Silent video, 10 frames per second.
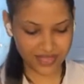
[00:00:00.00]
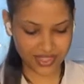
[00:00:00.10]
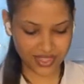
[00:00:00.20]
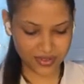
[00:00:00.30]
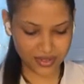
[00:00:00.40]

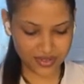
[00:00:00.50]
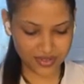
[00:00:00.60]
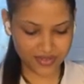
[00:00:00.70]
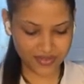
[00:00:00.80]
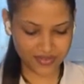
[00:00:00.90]
There you
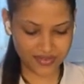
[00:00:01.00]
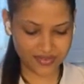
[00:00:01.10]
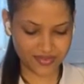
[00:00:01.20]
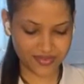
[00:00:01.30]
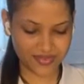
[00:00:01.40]
go.
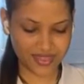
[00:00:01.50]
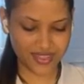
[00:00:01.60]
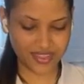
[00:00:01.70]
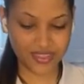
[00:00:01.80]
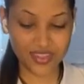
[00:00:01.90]

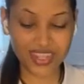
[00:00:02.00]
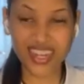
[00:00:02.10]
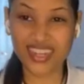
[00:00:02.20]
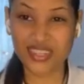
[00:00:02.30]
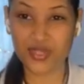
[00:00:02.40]
You could
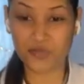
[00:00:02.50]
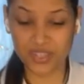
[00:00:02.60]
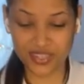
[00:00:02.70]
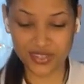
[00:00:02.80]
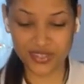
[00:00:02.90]
add as
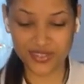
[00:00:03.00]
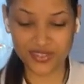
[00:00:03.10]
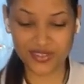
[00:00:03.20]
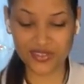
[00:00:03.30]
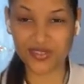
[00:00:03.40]
much
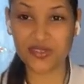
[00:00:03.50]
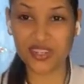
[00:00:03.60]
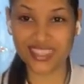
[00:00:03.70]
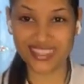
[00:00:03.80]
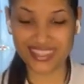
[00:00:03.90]

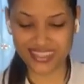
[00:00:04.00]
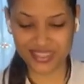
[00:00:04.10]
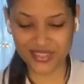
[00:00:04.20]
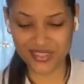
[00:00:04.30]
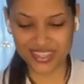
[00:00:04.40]
or as little
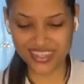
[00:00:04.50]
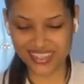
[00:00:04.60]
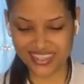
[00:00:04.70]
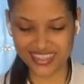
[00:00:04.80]
as you like.